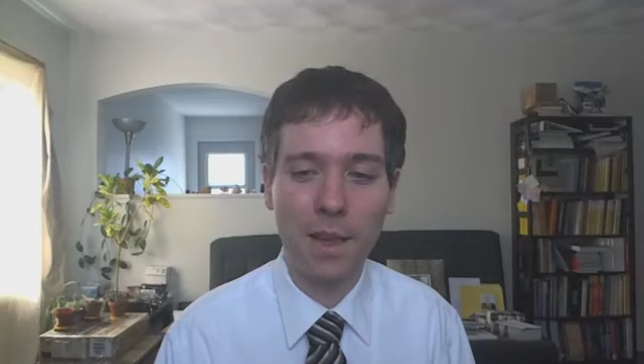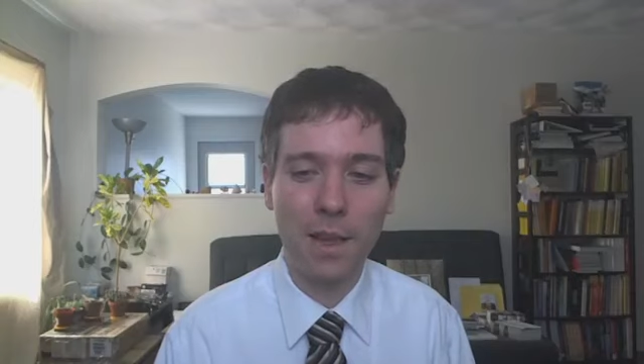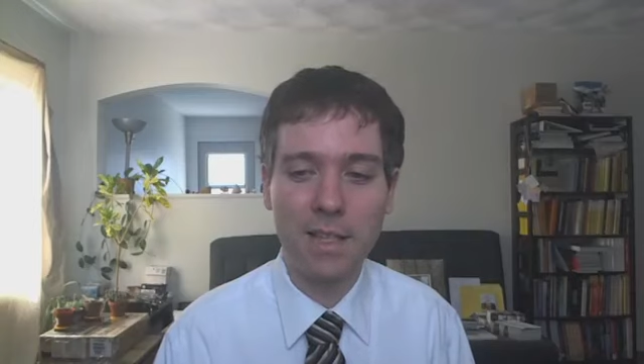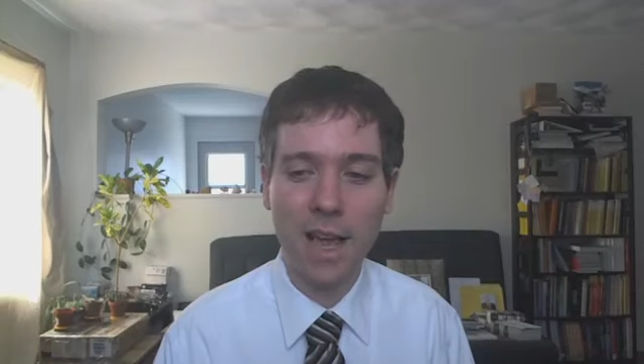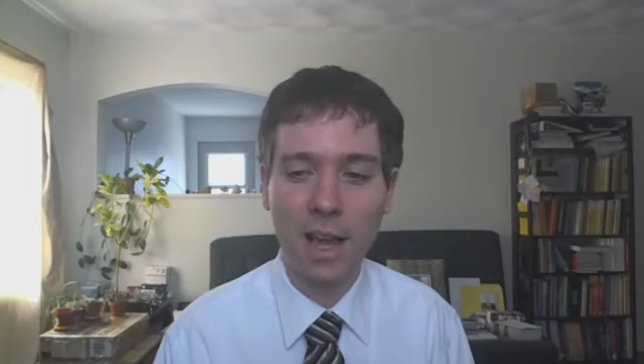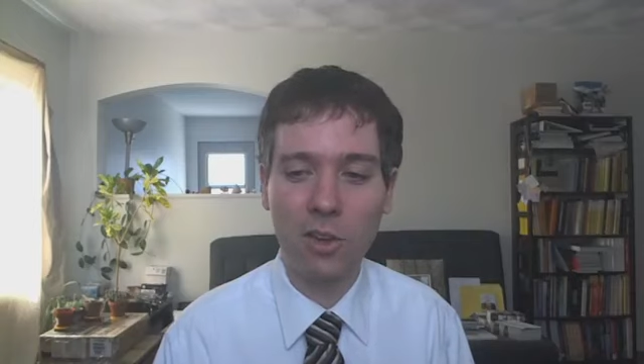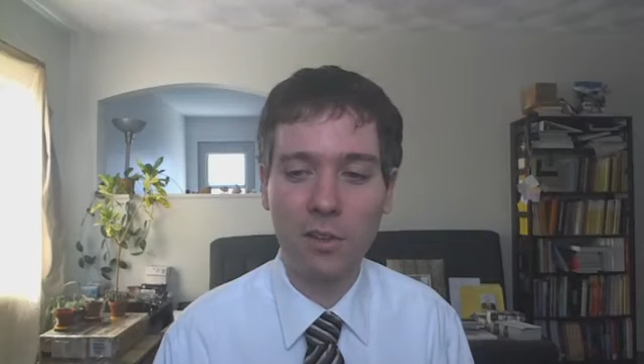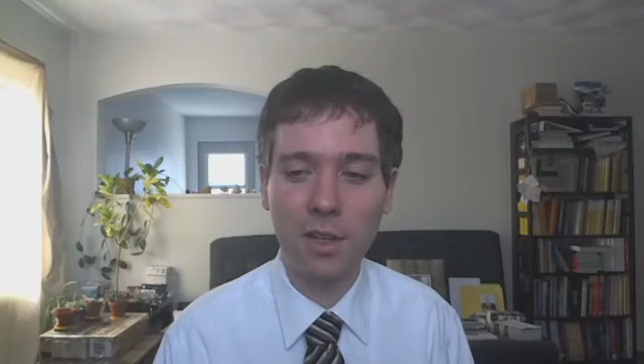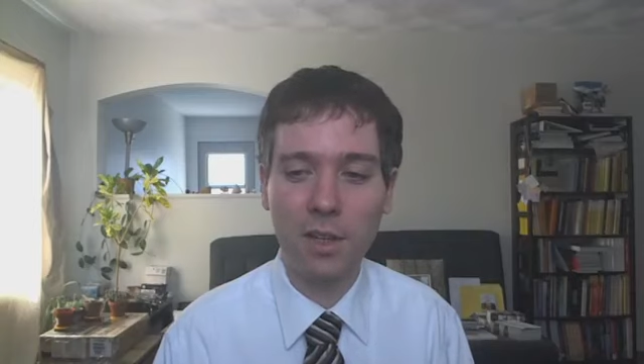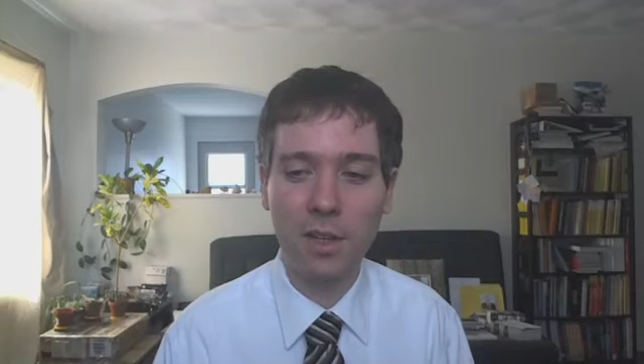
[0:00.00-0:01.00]
Zach, you
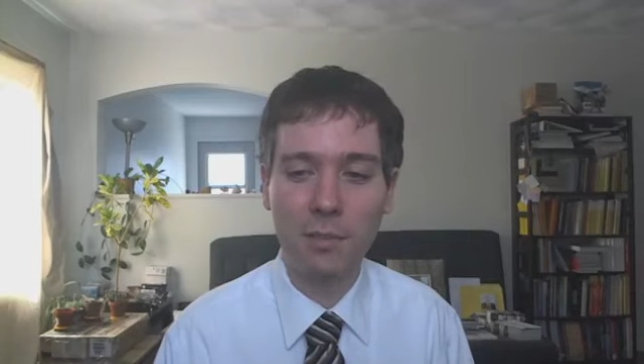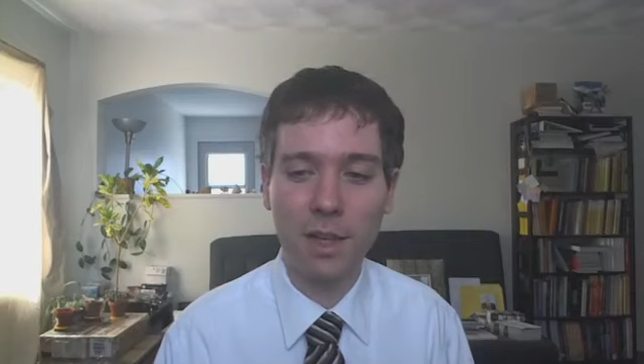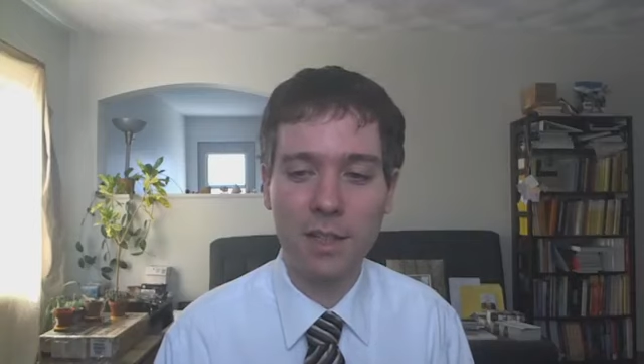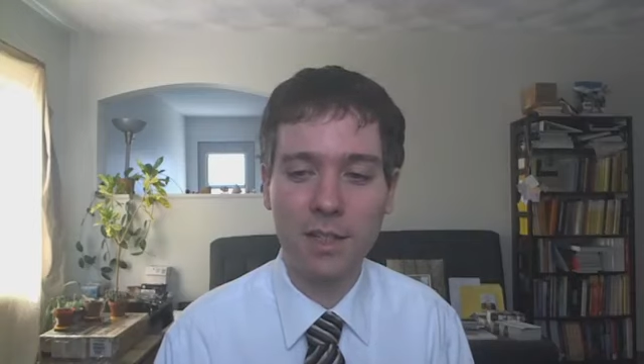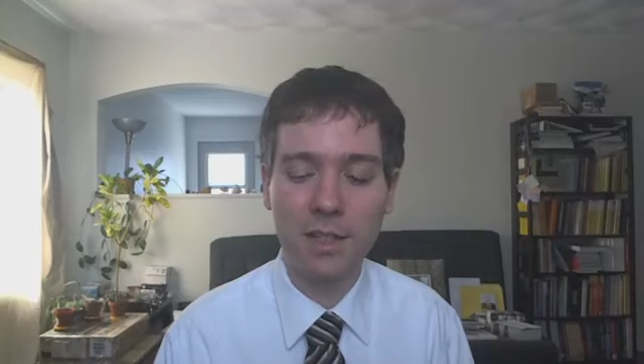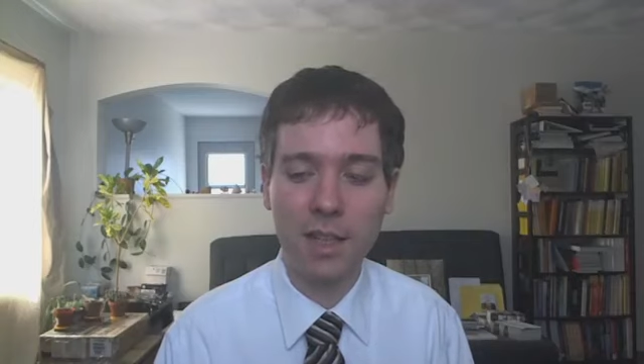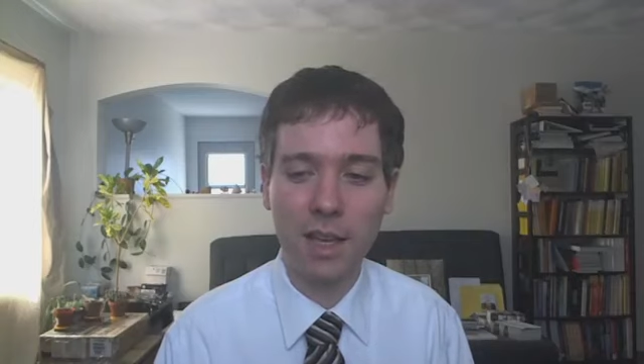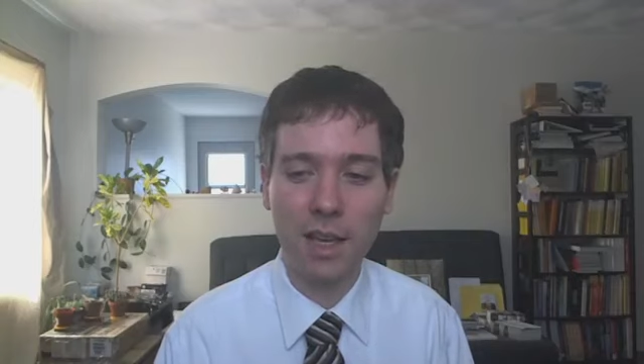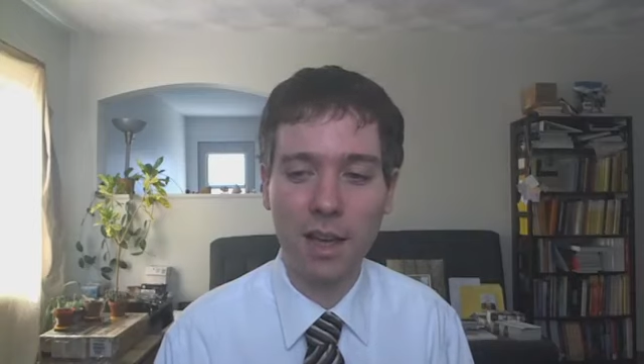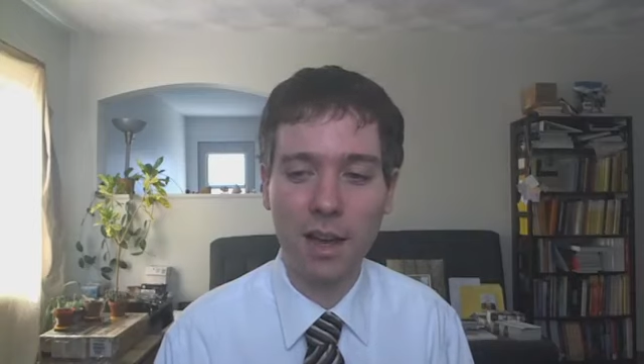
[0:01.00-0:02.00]
did miss
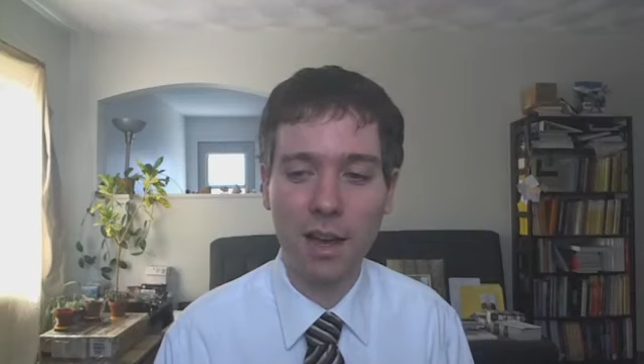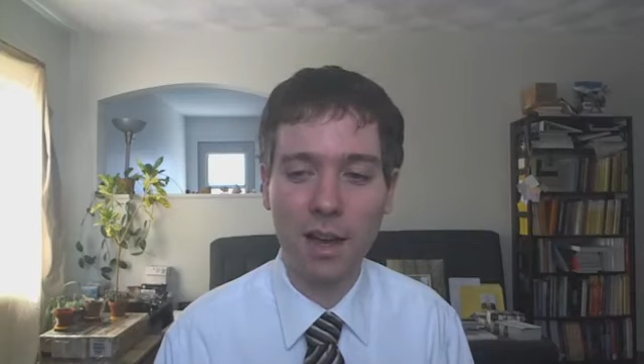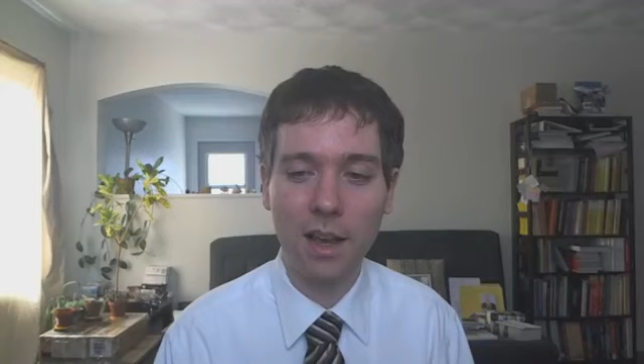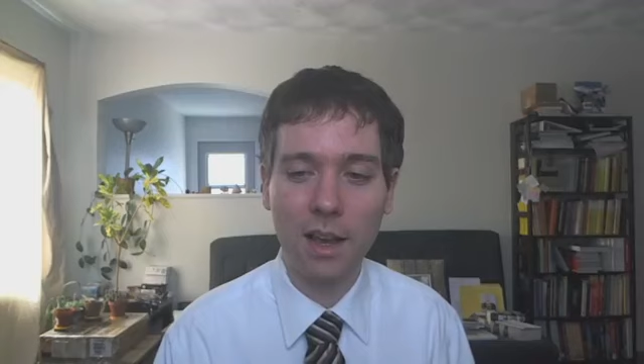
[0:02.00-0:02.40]
the